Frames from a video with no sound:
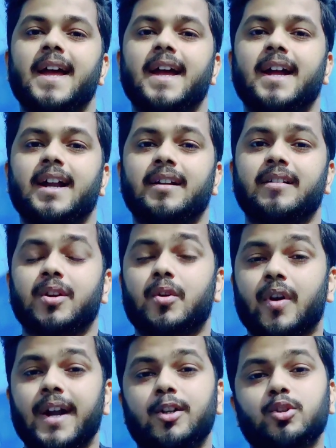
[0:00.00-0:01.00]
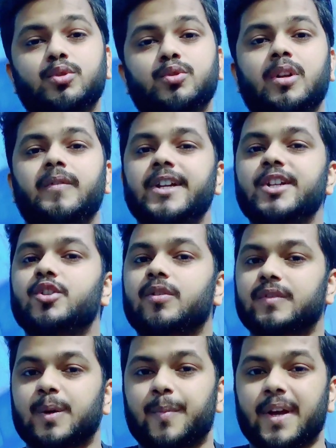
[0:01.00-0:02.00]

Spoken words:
And try to solve each of the